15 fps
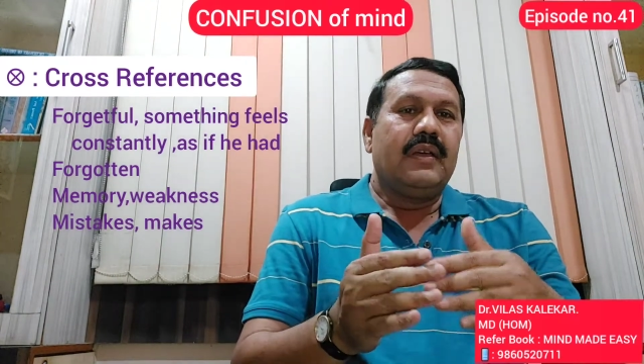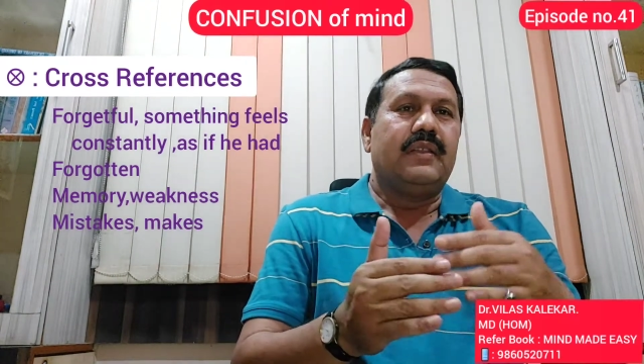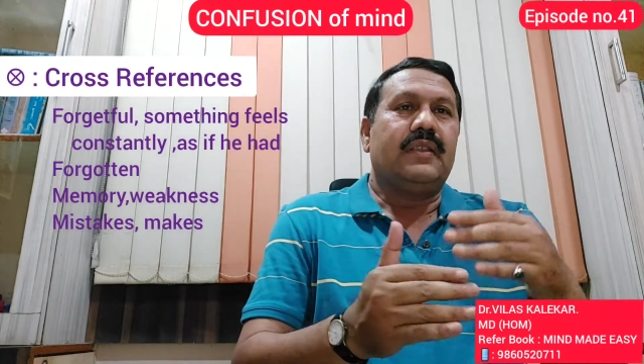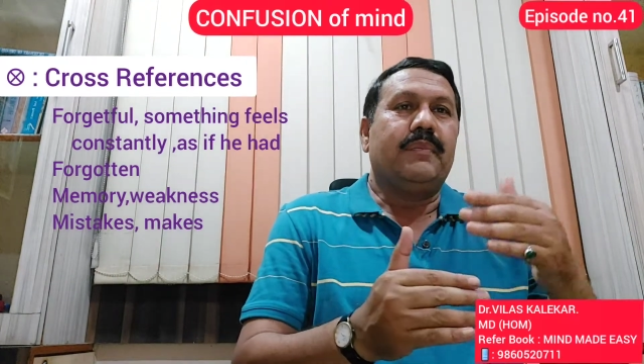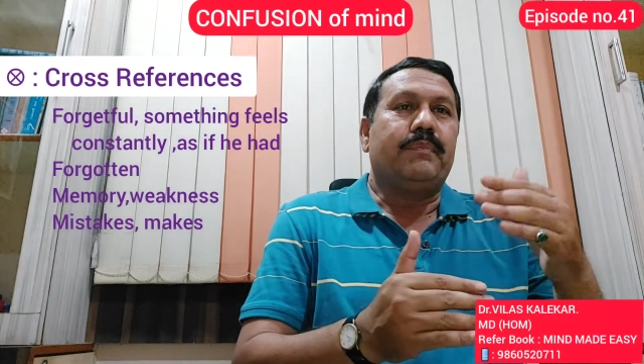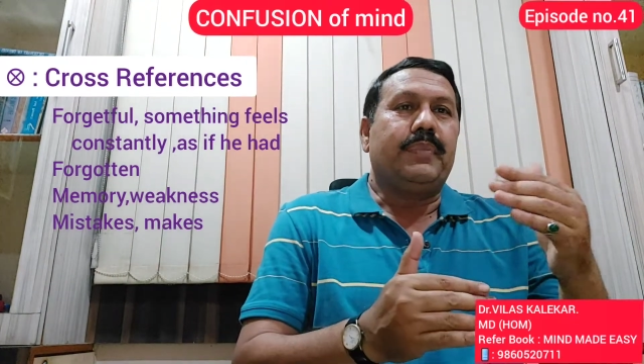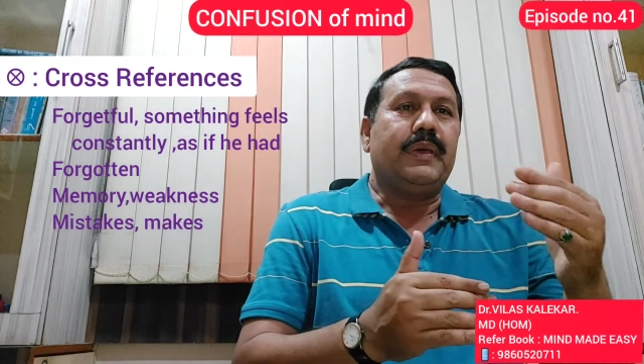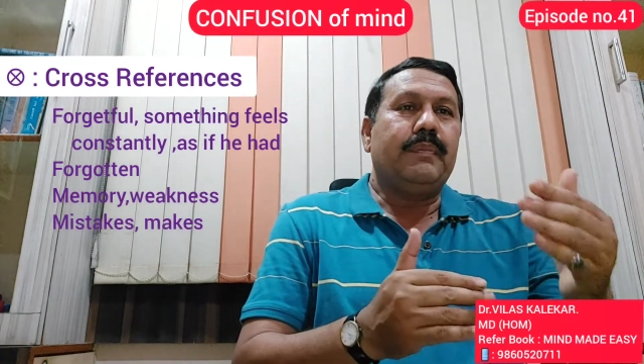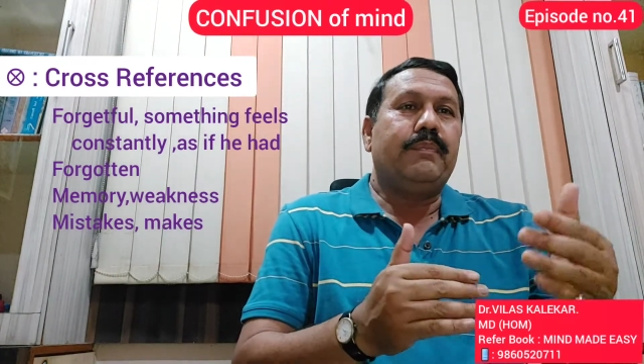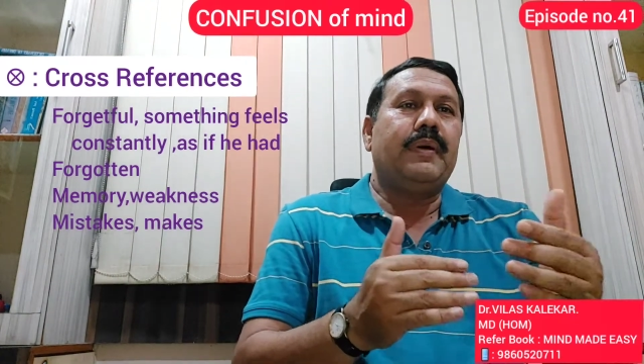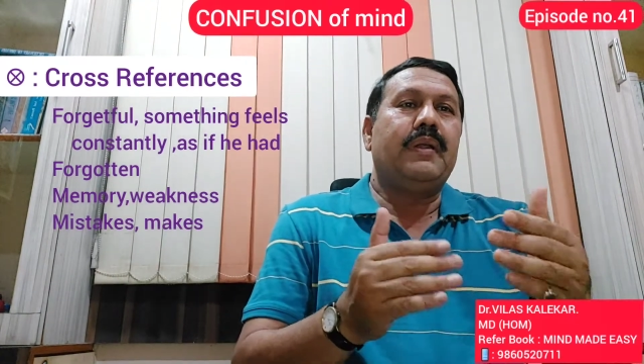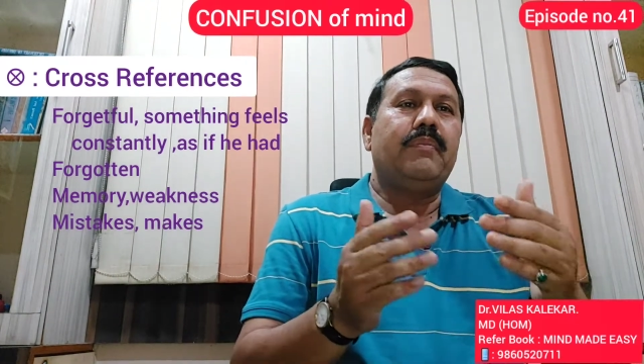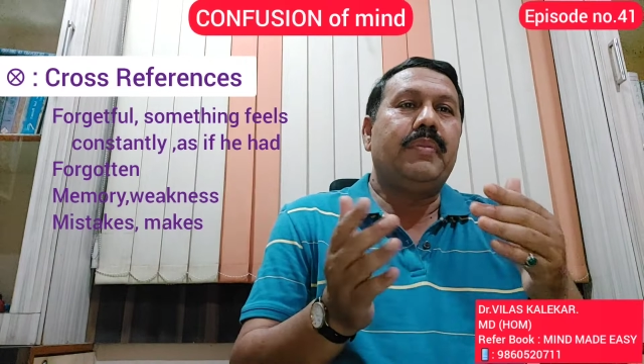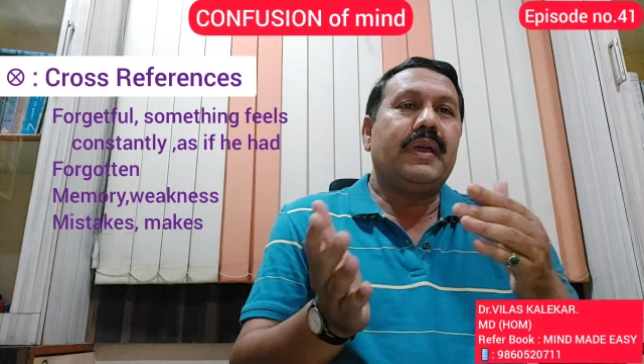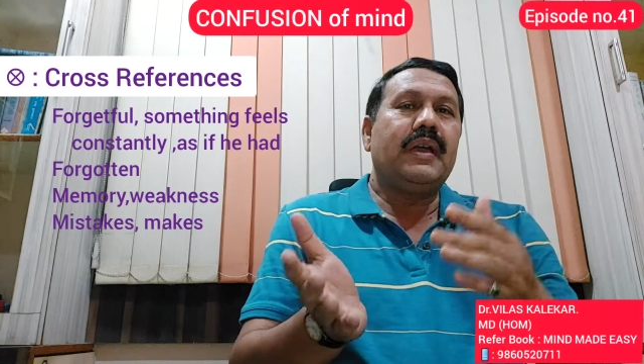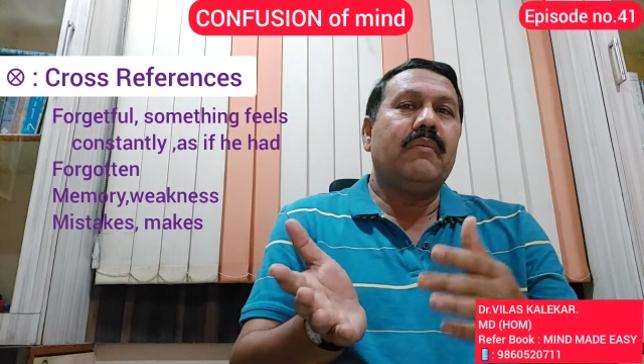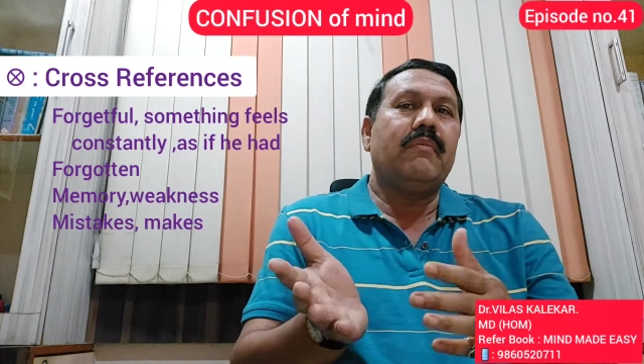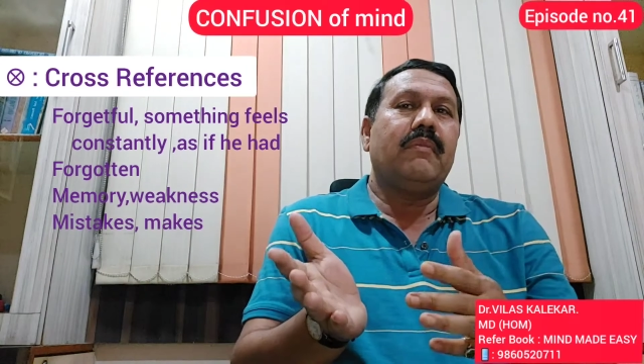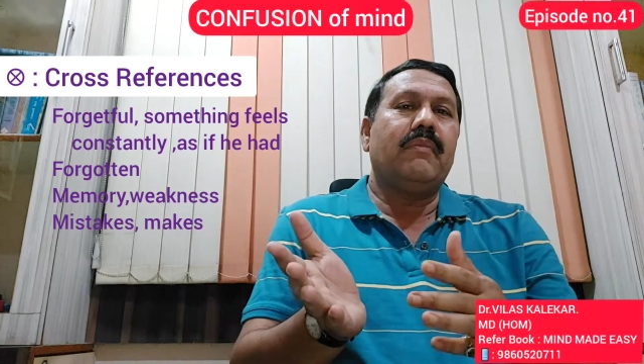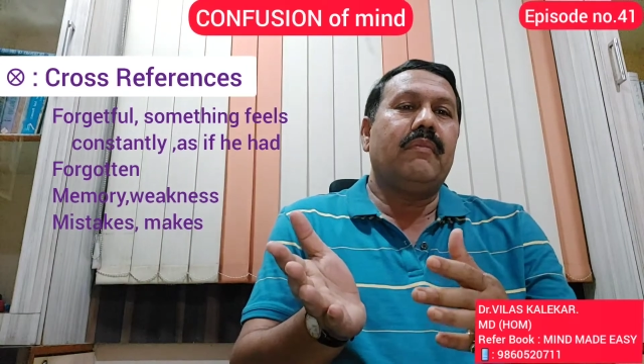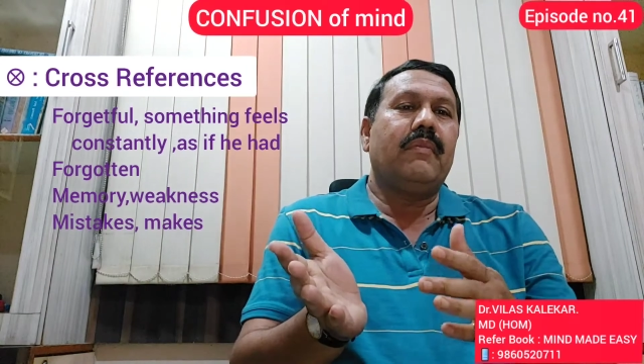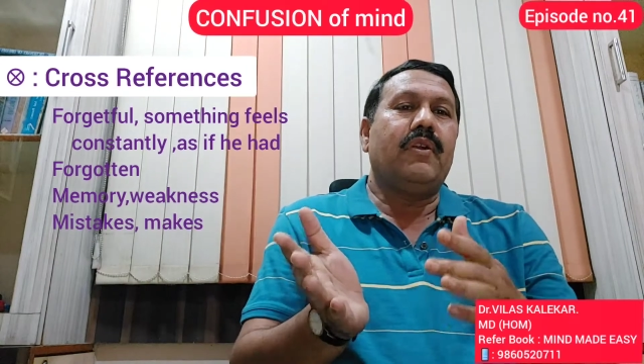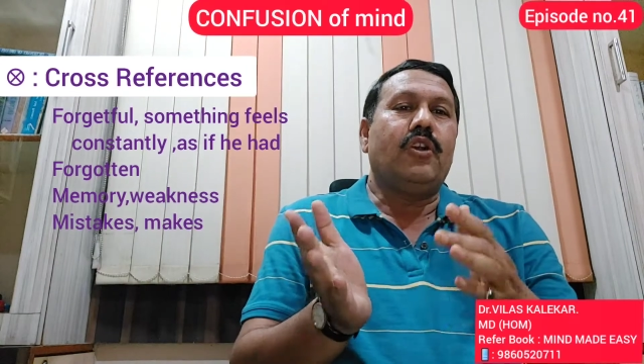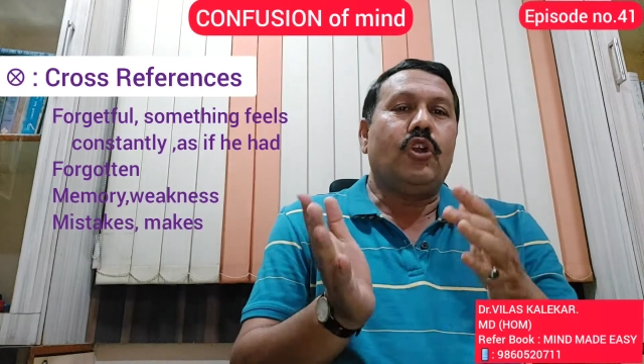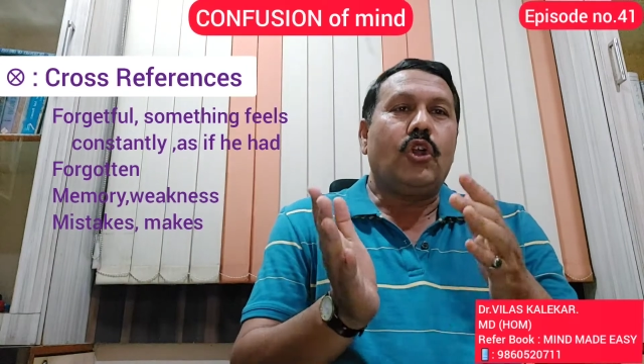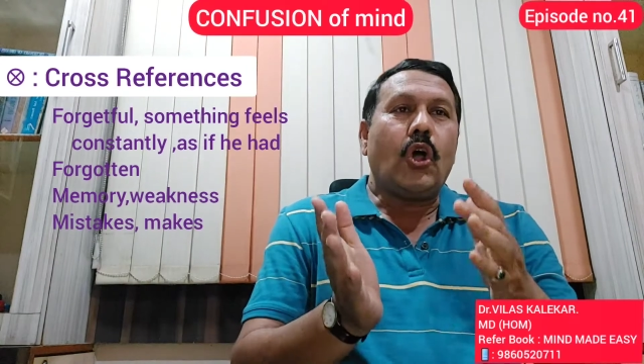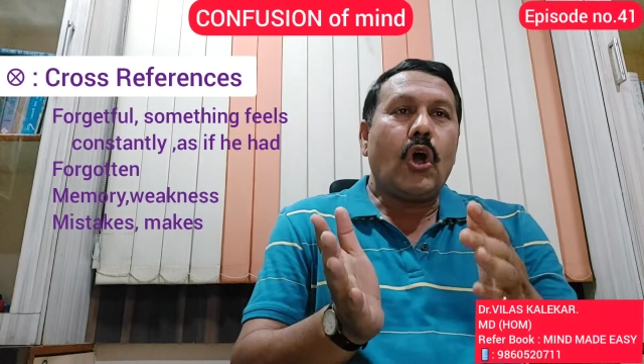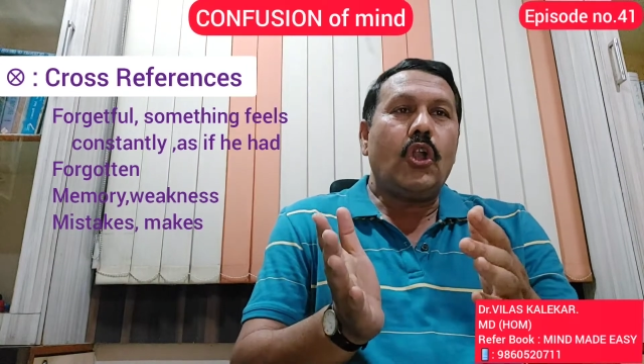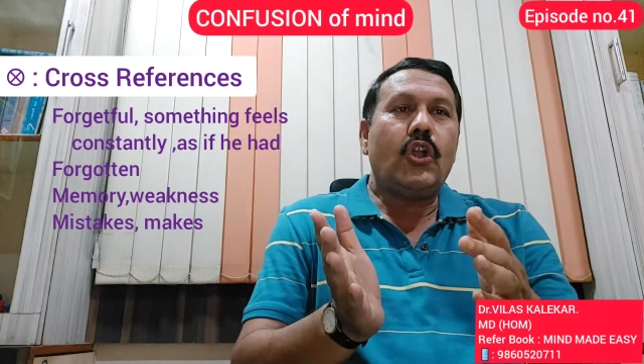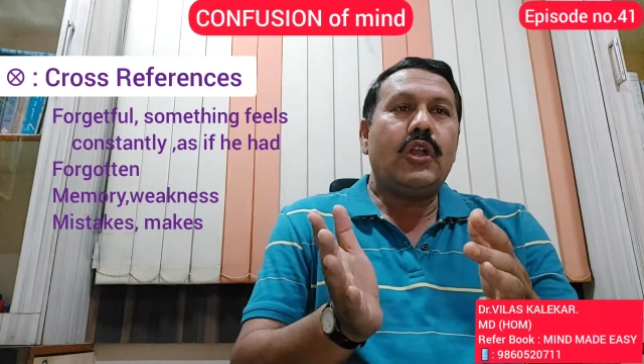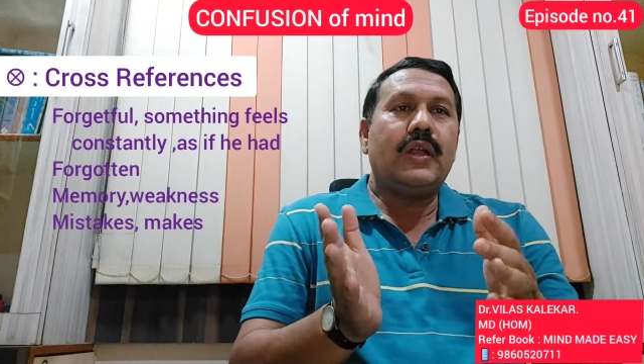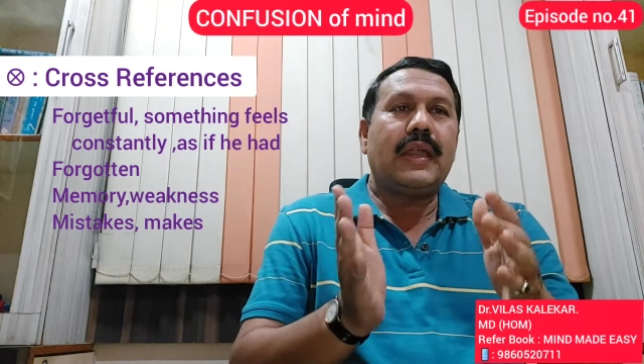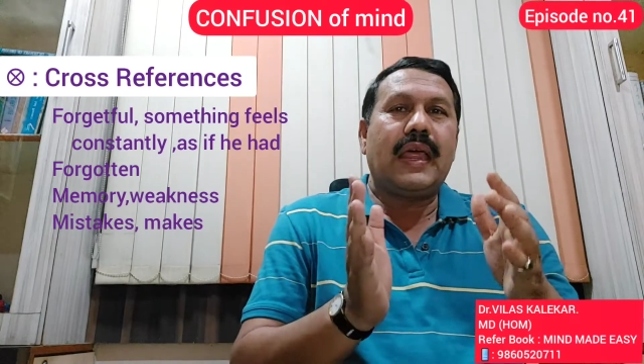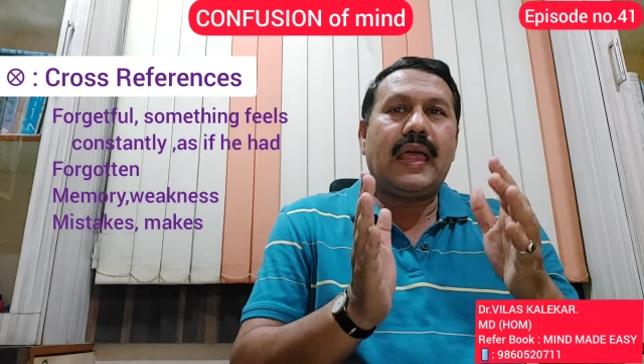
The people become non